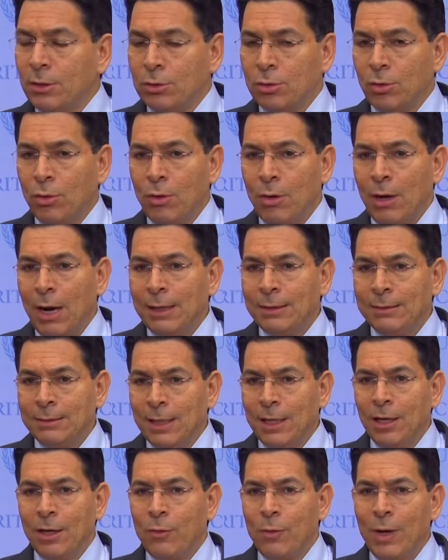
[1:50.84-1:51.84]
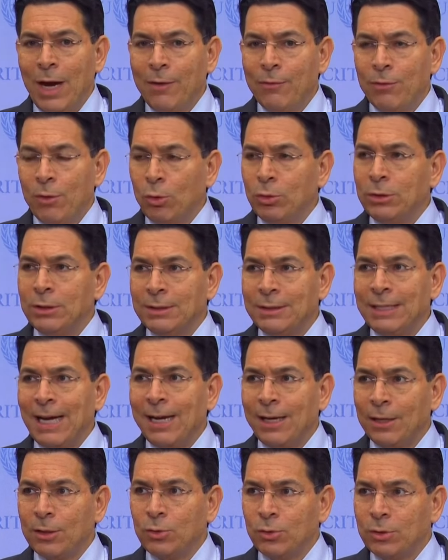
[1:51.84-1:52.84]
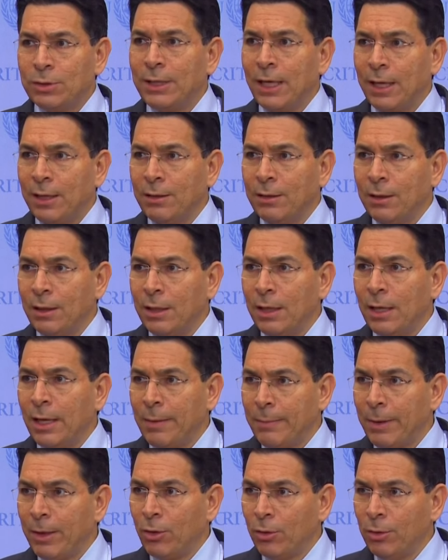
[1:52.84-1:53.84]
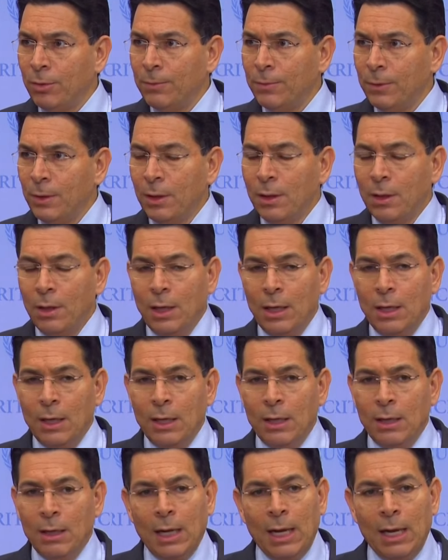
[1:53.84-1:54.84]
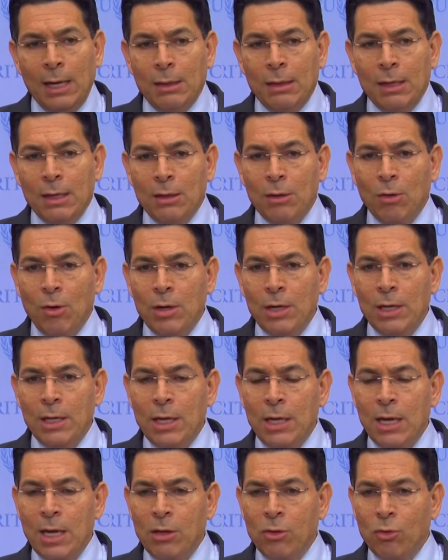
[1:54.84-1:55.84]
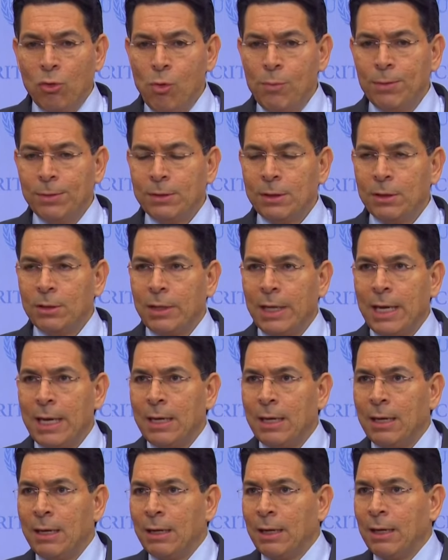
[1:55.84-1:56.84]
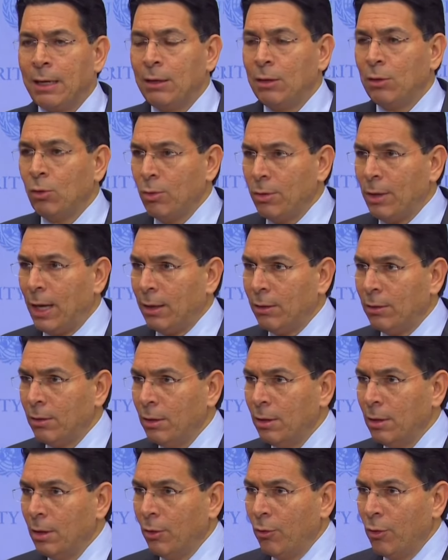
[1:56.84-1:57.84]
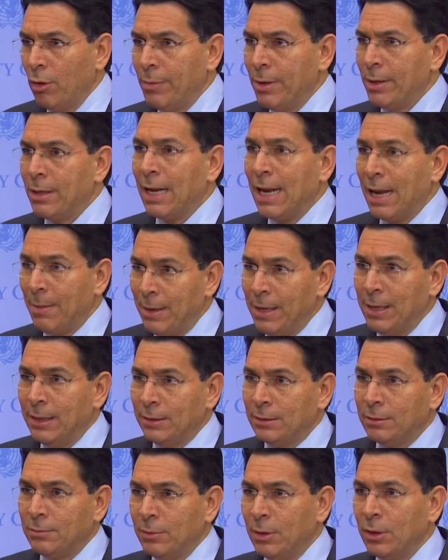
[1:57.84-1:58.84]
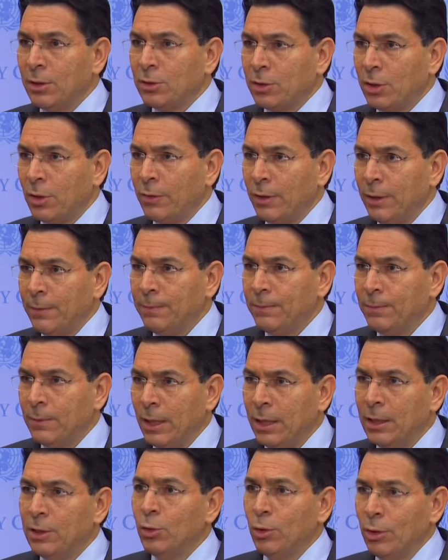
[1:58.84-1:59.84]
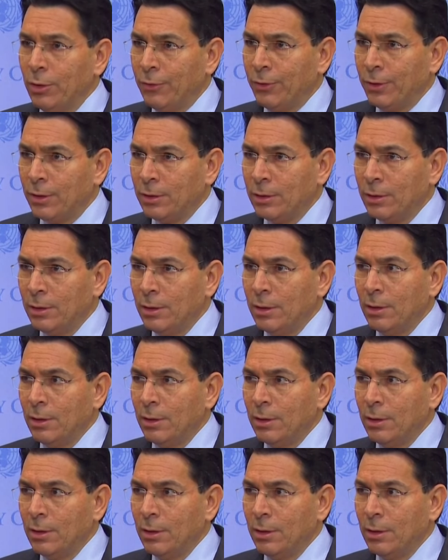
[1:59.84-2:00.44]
So I think we have no desire to stay in Lebanon. And I think the only troops that can do that will be the Lebanese military and UNIFIL.